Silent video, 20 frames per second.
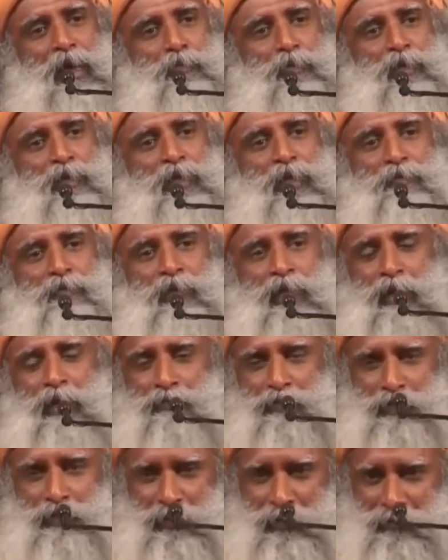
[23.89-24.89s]
happily ever
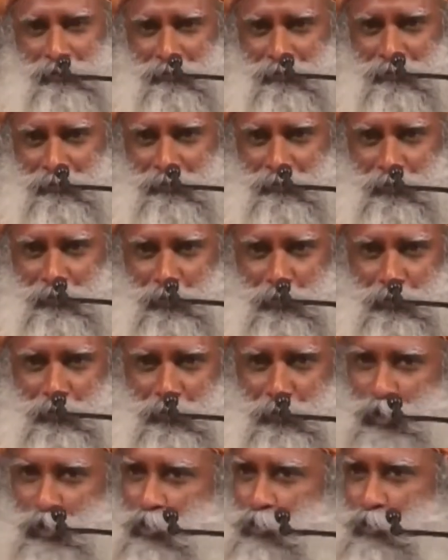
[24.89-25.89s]
after,
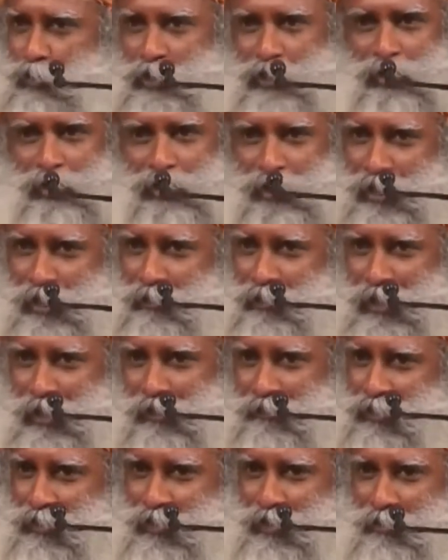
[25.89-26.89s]
which you will discover
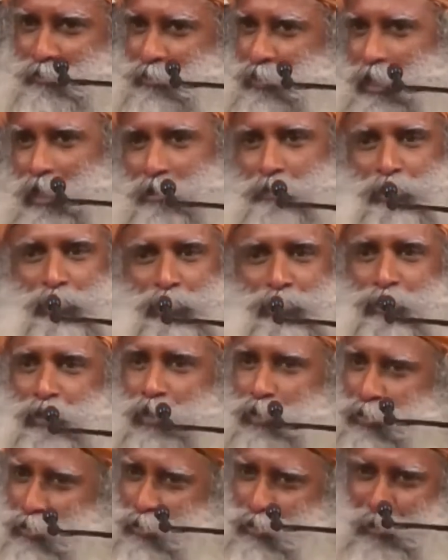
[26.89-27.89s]
after some time, it's
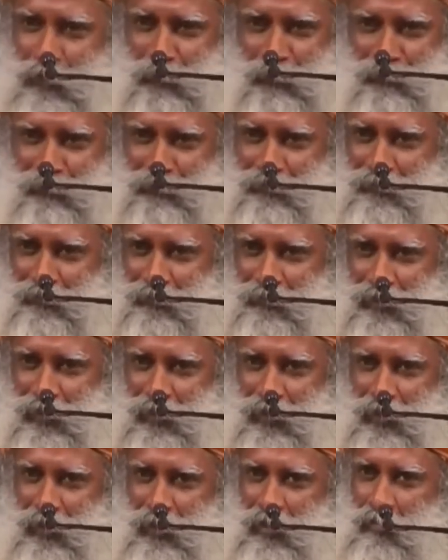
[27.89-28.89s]
not so.
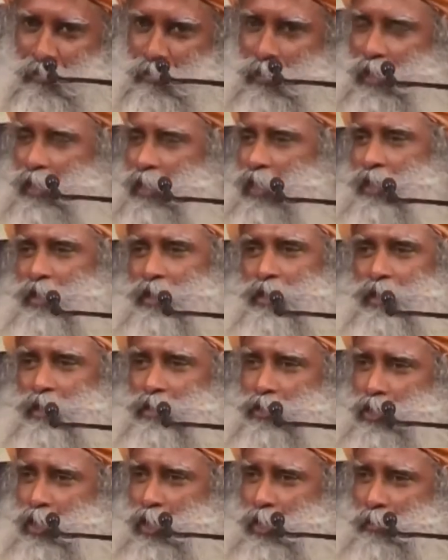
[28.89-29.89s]
By getting
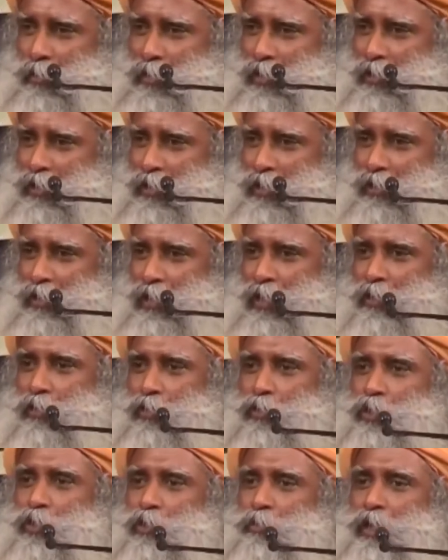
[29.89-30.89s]
a job, they think they're
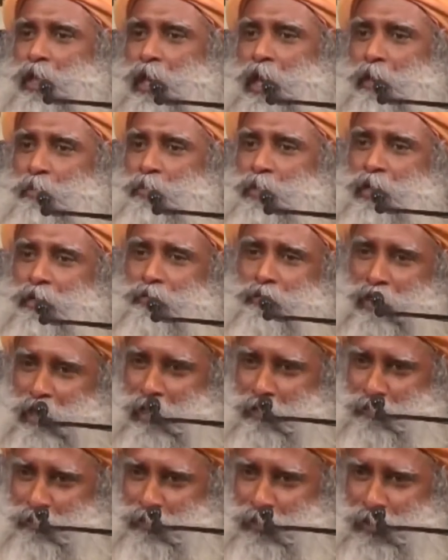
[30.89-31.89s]
going to be happy ever
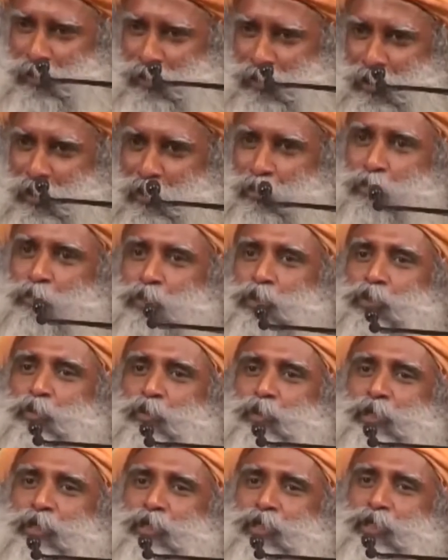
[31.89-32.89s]
after, which
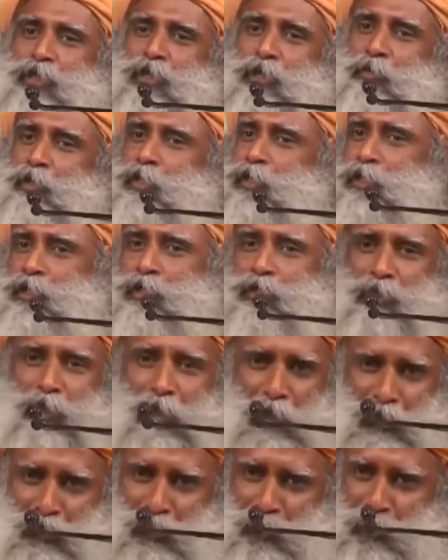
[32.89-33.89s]
you will discover it is
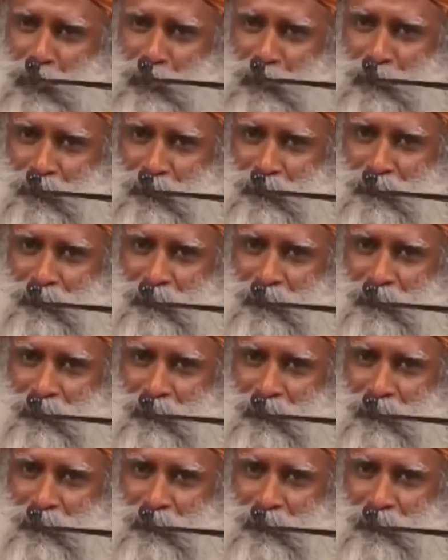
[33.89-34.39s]
not so.